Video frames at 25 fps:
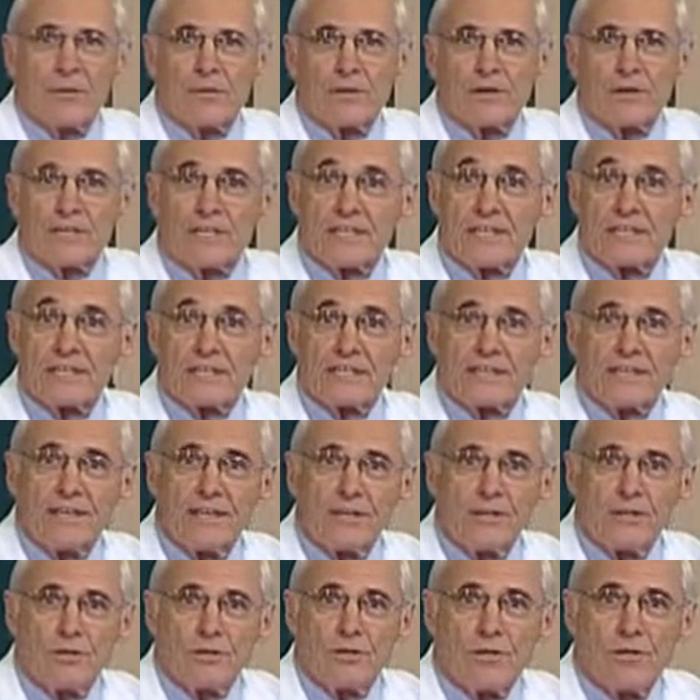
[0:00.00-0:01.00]
we're going to
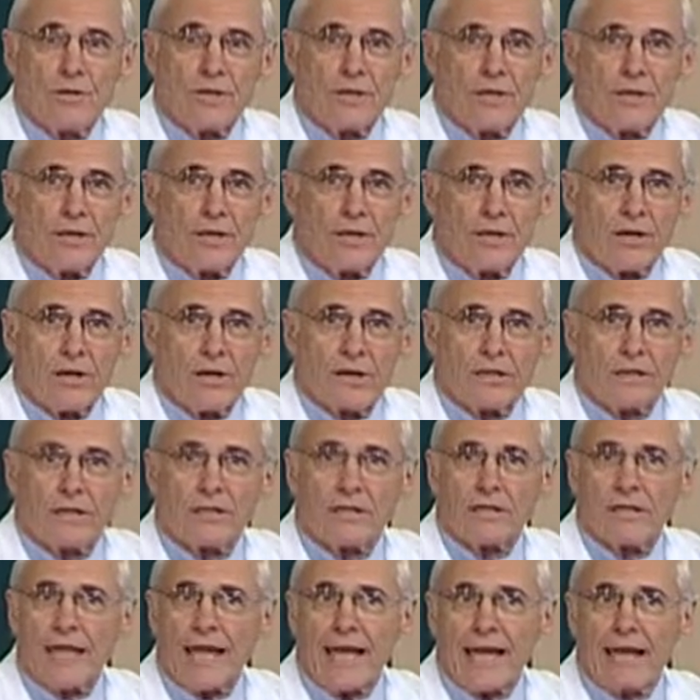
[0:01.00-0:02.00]
continue in our
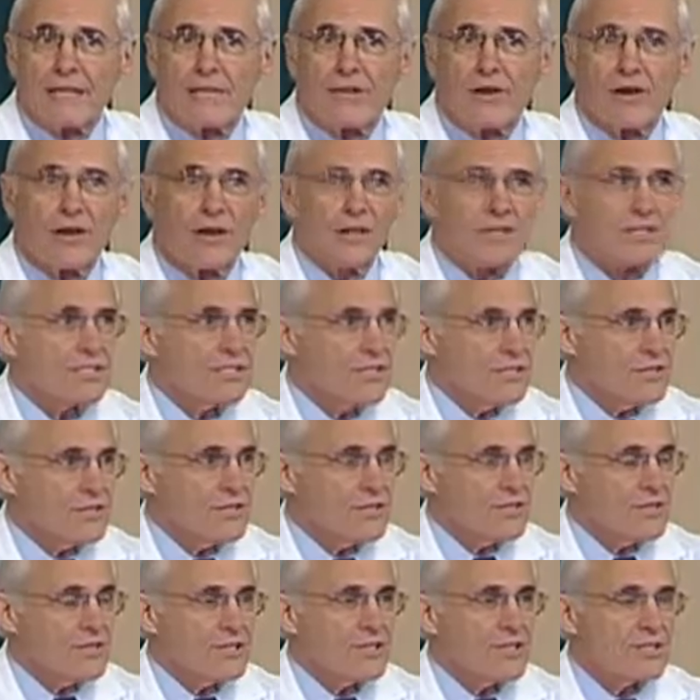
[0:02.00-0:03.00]
look at
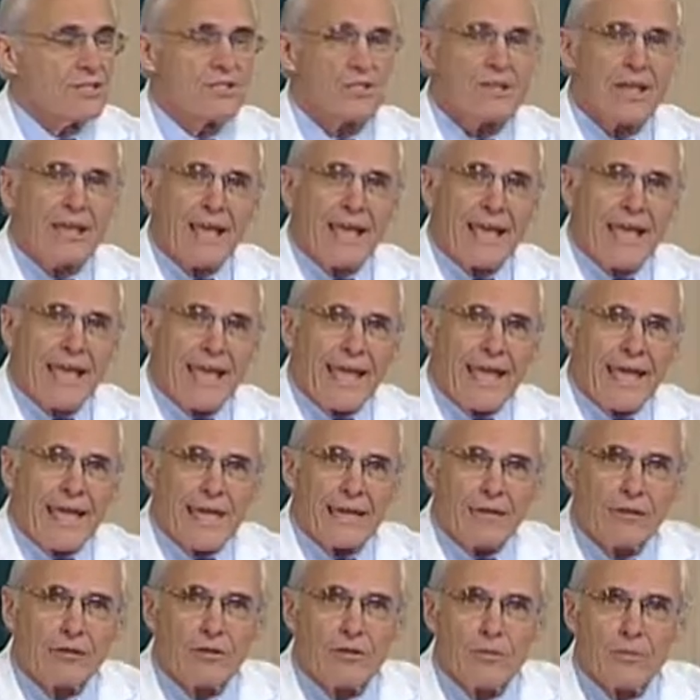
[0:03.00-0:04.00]
carcinogens
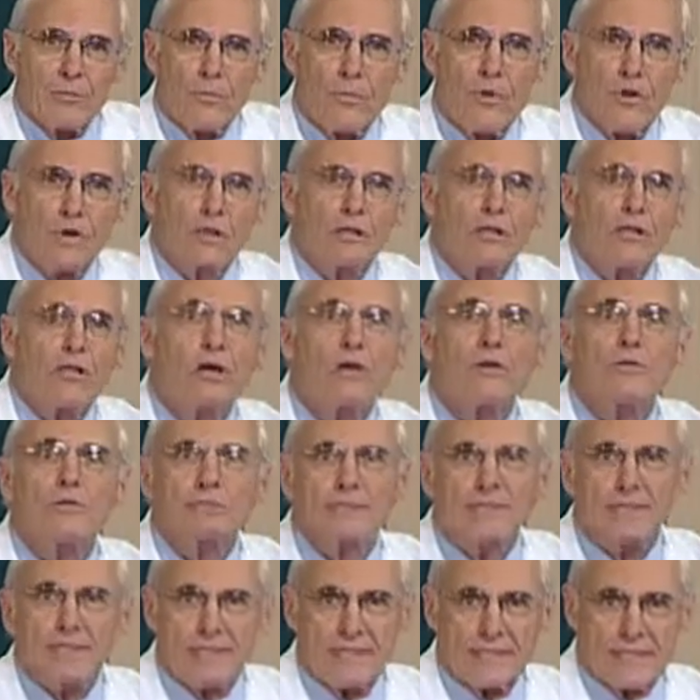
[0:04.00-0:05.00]
and look more
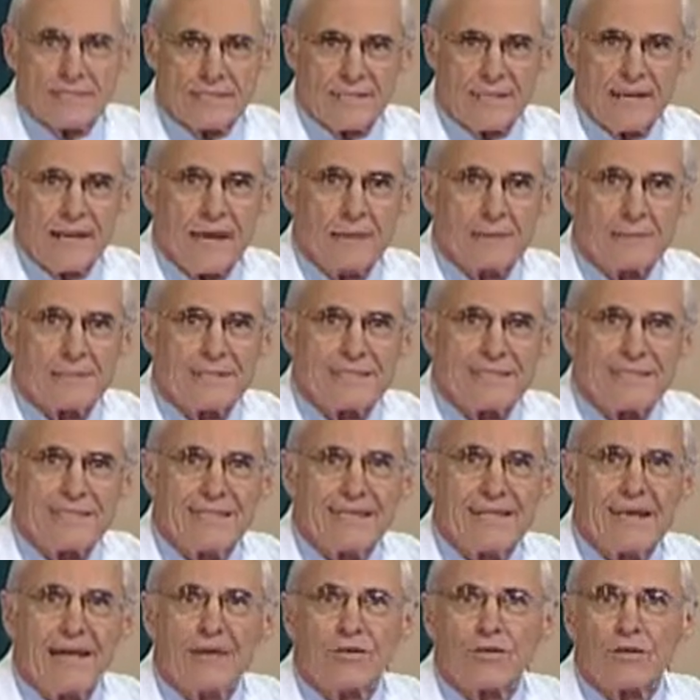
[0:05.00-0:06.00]
closely this time and
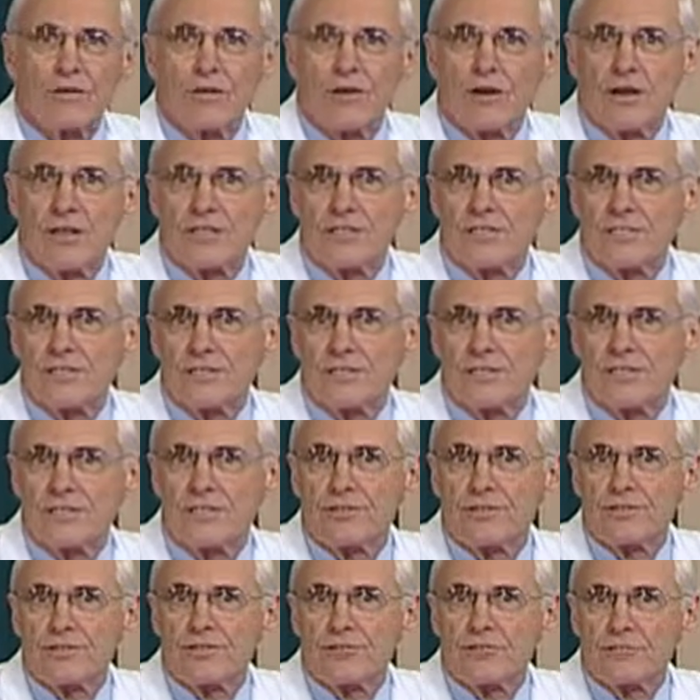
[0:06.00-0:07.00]
see how the
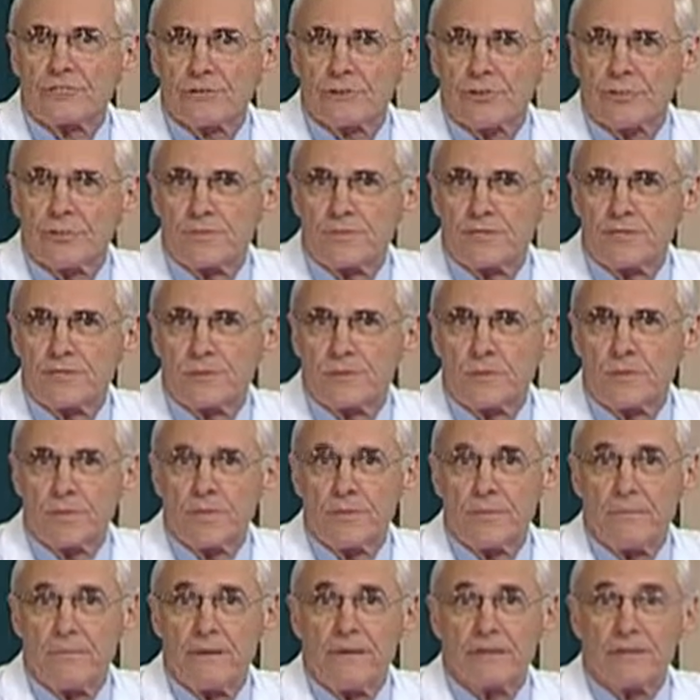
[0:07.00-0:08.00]
carcinogen groups that
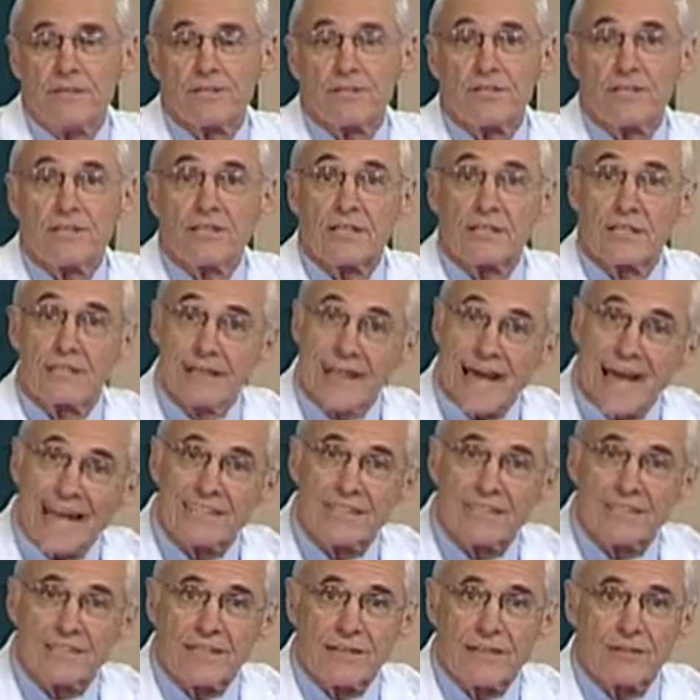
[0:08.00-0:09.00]
we mentioned in the
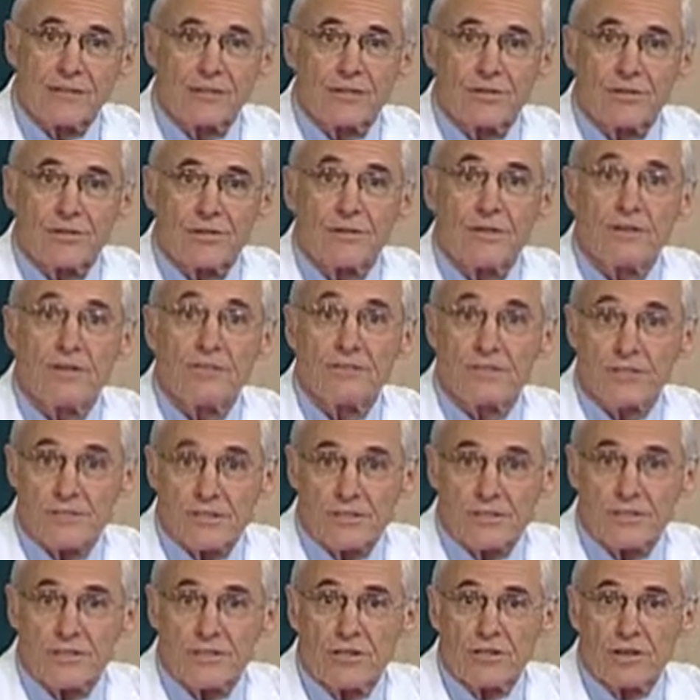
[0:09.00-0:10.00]
last lecture,
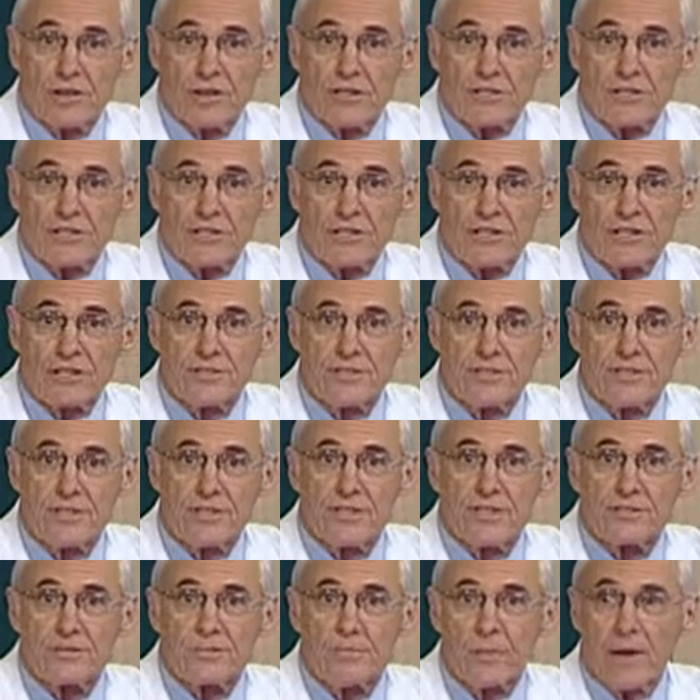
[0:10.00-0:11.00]
physical
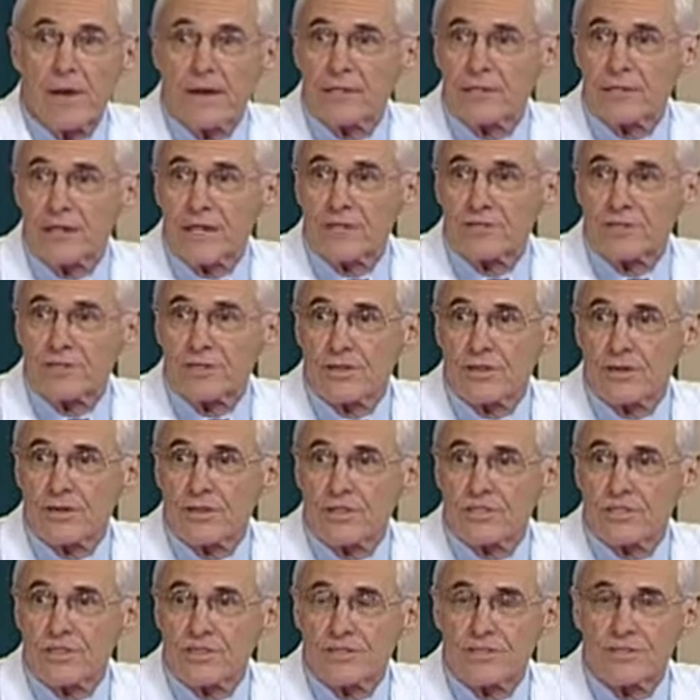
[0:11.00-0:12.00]
carcinogens, biologic
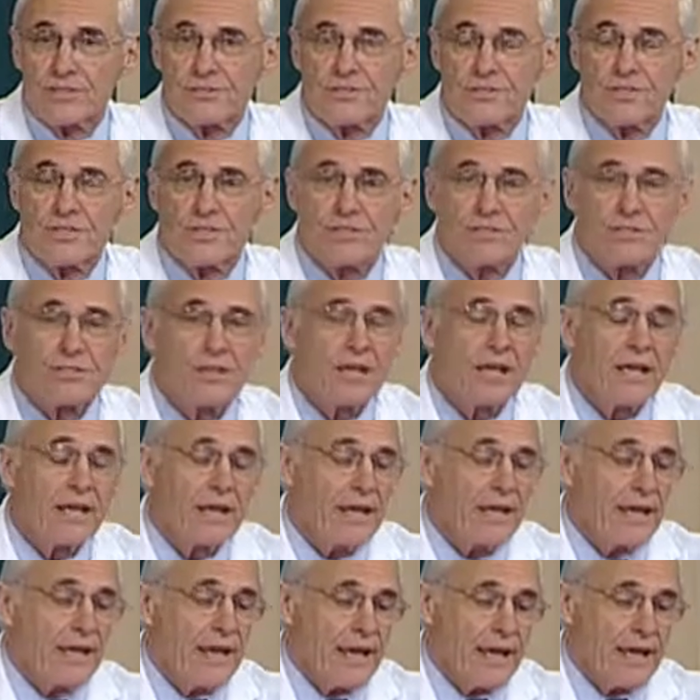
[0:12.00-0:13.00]
carcinogens,
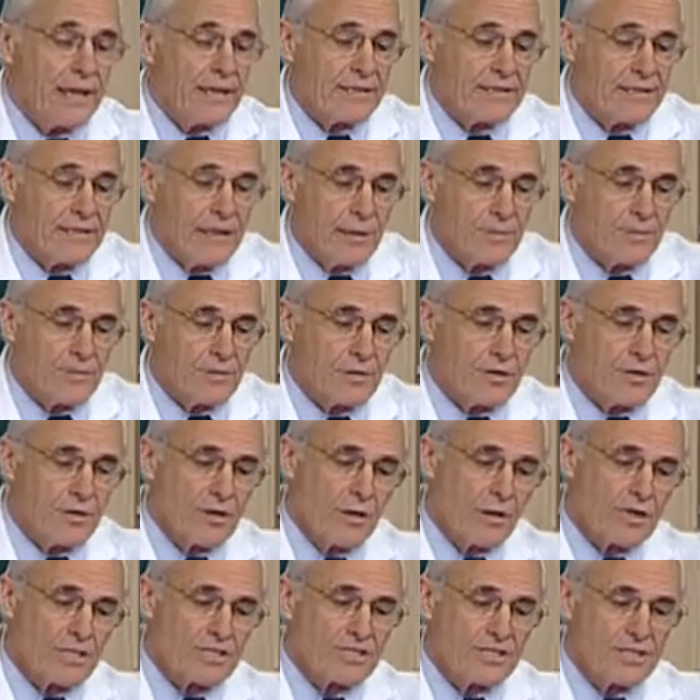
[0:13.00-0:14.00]
and chemical
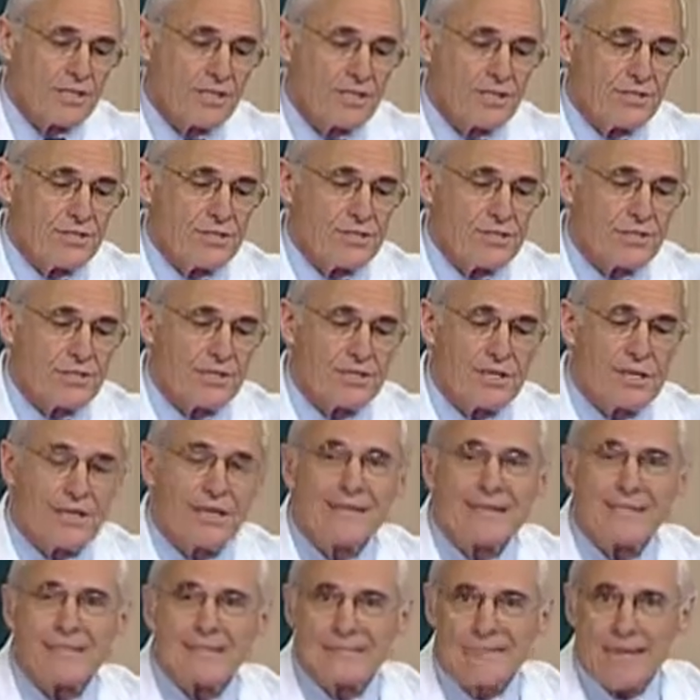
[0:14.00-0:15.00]
carcinogens,
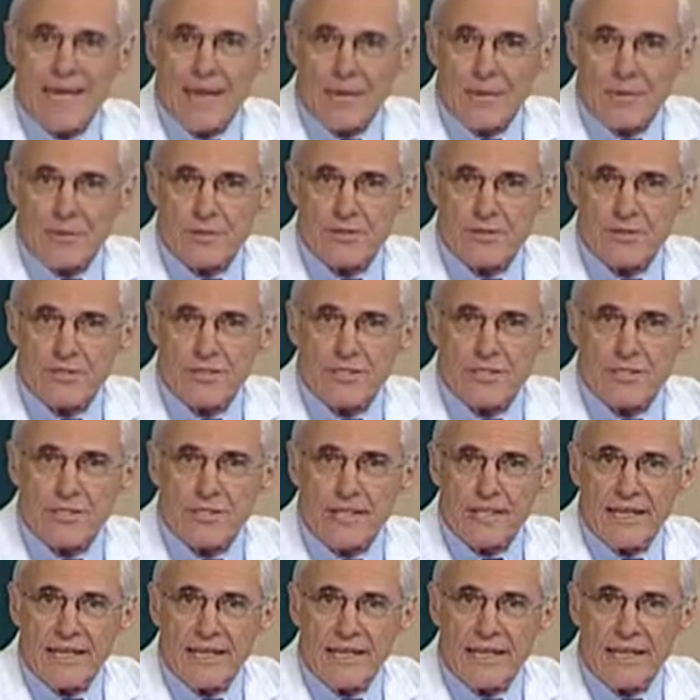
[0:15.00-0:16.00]
damage the
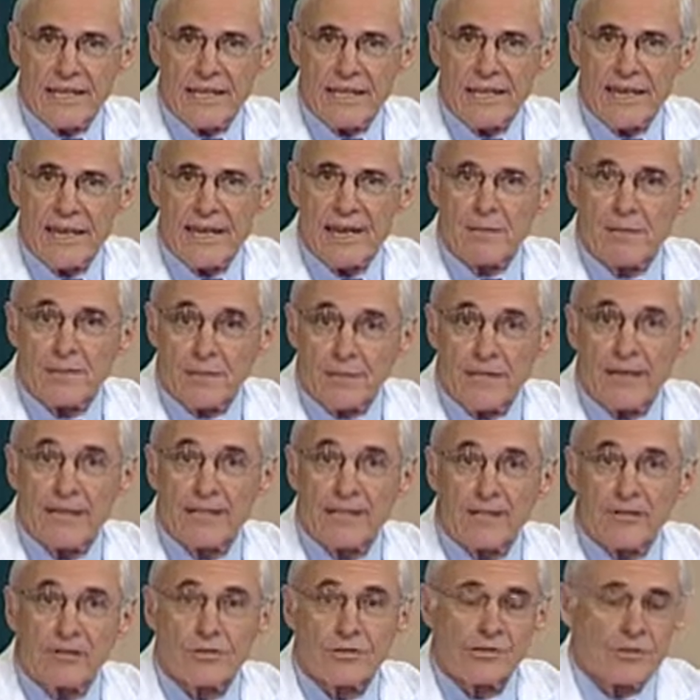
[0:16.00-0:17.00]
DNA at a
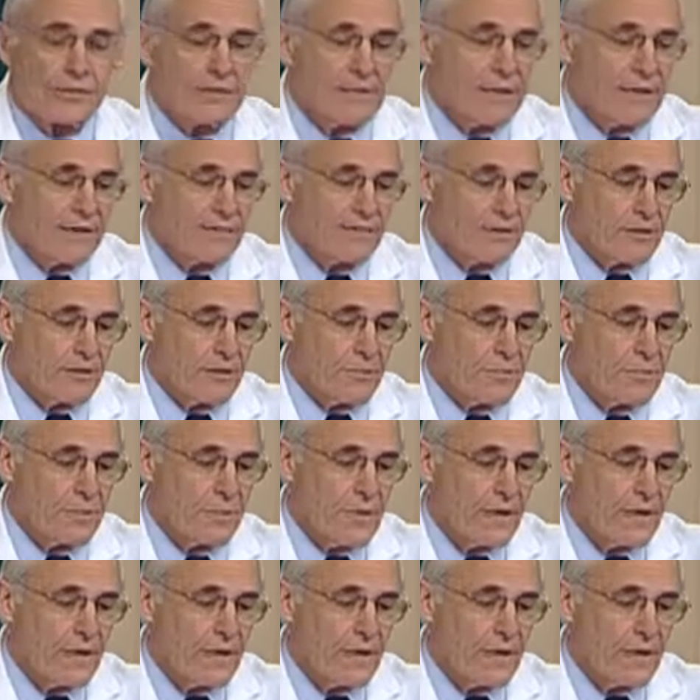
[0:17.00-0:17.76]
molecular level.